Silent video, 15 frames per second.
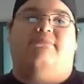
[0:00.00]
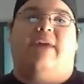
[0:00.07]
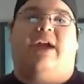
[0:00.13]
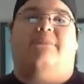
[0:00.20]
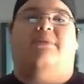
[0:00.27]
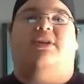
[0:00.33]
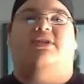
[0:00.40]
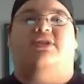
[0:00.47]

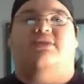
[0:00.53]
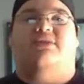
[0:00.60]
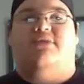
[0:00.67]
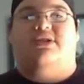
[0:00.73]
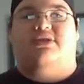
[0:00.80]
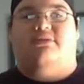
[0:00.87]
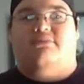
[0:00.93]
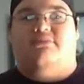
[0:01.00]
back because he
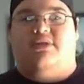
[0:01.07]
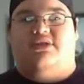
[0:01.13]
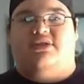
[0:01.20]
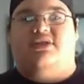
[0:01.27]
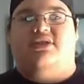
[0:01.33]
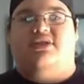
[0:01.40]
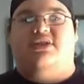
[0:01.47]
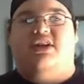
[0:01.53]
missed the
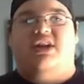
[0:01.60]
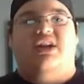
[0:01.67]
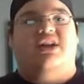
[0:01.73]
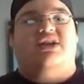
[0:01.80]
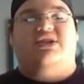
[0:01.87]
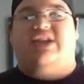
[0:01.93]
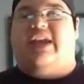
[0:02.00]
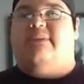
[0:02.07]
business.
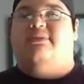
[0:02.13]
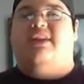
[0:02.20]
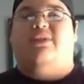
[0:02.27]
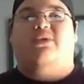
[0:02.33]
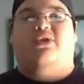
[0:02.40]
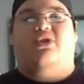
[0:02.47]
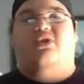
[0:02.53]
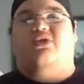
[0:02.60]
Same thing
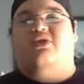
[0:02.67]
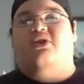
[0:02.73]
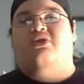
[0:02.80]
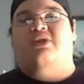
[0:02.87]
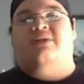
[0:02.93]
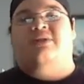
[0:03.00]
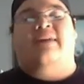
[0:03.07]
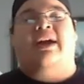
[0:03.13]
with Hulk
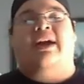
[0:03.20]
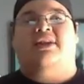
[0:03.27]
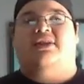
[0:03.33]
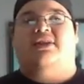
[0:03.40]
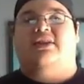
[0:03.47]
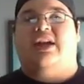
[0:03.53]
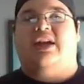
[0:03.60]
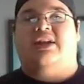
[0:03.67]
Hogan back in
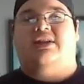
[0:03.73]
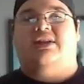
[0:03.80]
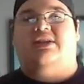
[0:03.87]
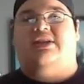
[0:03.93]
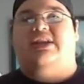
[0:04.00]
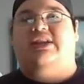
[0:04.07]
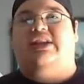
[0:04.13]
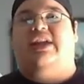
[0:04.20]
the 90s.
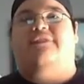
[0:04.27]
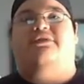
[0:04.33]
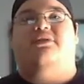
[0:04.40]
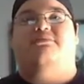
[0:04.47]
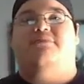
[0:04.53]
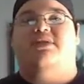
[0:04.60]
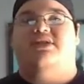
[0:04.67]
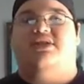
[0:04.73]
He left the
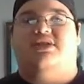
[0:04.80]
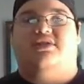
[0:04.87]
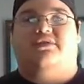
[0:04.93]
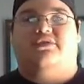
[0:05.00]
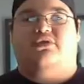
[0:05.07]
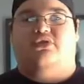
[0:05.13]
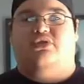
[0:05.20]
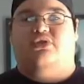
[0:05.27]
business
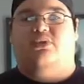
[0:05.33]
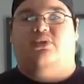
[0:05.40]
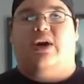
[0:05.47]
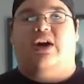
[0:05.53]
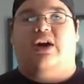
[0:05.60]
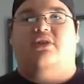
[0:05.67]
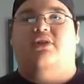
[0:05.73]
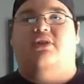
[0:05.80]
for a little
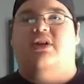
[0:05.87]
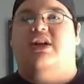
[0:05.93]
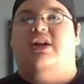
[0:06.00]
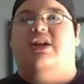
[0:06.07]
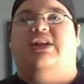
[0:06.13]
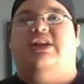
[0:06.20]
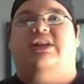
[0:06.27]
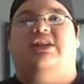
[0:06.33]
while.
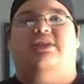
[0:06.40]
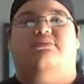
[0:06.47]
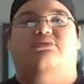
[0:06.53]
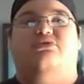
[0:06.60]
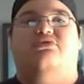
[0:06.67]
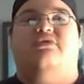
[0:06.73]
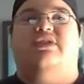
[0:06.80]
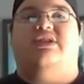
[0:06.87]
He did
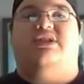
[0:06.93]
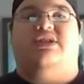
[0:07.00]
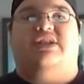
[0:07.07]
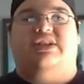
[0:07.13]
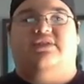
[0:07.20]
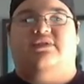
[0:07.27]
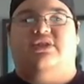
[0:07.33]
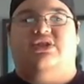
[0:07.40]
movies and
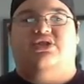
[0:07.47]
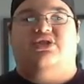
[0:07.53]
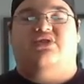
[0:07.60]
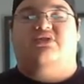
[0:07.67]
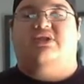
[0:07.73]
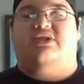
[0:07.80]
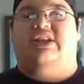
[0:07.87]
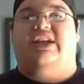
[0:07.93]
TV
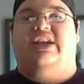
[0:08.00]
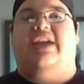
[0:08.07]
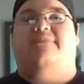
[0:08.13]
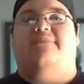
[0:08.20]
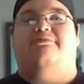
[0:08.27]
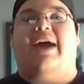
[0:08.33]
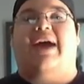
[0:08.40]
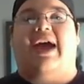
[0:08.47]
shows, and he
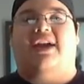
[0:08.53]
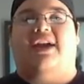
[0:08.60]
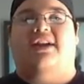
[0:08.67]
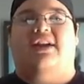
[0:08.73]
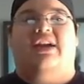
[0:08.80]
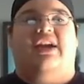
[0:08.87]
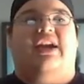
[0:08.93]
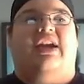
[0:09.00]
came back,
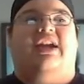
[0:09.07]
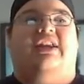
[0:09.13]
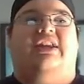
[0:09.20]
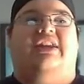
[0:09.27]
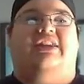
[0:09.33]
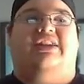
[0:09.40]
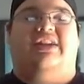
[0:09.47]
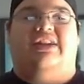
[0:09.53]
and
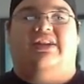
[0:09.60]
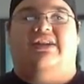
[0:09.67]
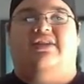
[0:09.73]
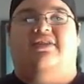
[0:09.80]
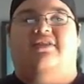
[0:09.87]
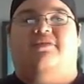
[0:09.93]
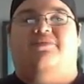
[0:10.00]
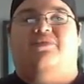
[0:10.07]
he
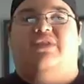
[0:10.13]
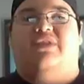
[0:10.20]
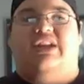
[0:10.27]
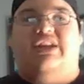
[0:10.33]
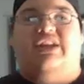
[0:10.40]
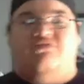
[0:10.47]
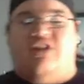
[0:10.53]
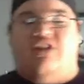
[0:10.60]

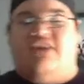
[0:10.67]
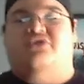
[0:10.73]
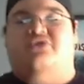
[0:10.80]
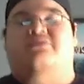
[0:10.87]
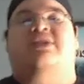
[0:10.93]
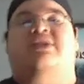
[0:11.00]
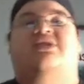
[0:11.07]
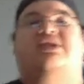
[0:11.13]
wrestled because